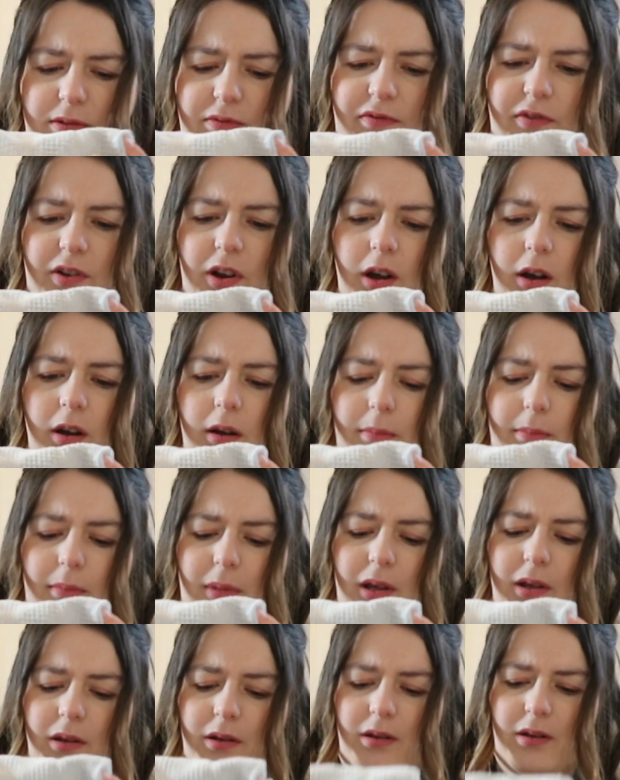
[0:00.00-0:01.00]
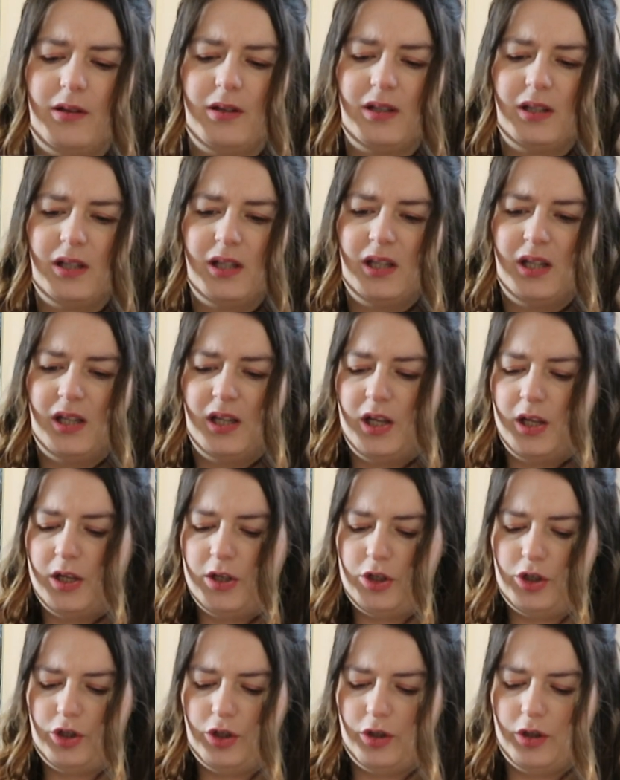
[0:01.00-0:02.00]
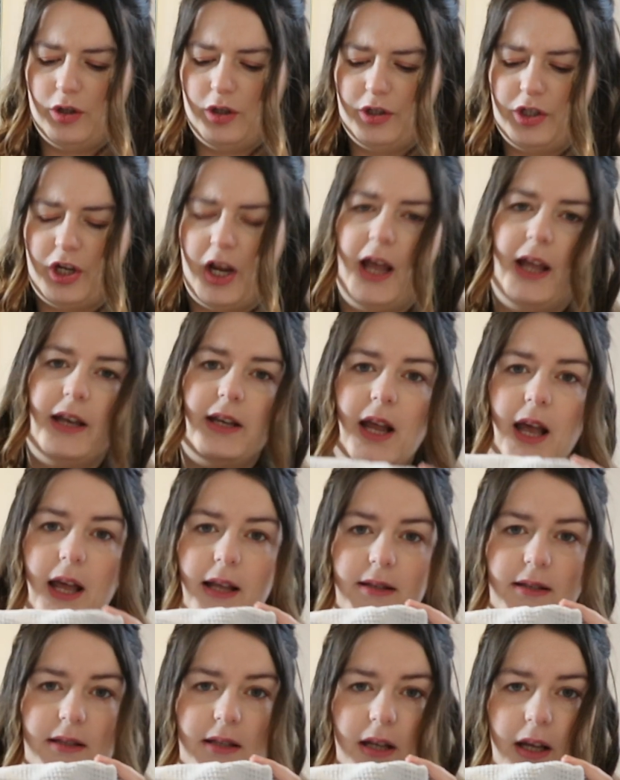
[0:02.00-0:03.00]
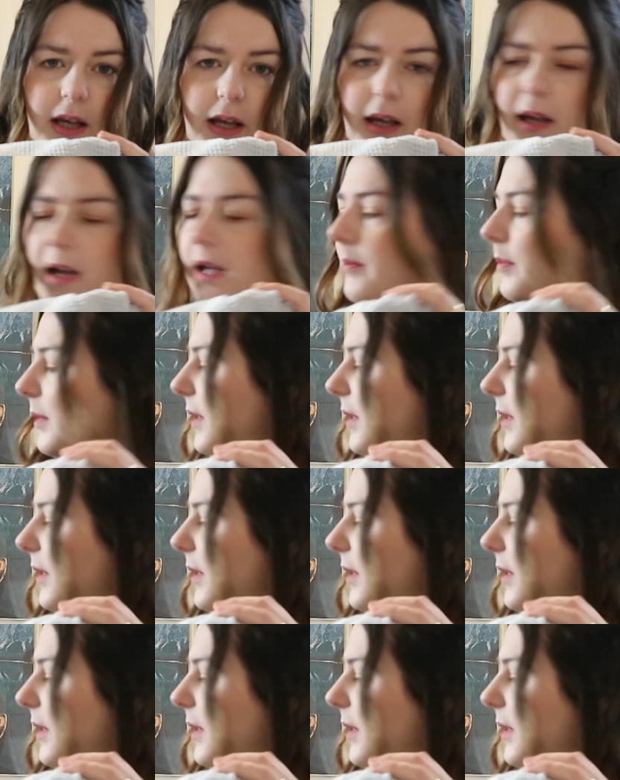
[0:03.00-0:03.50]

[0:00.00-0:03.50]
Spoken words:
was from George at Asda, I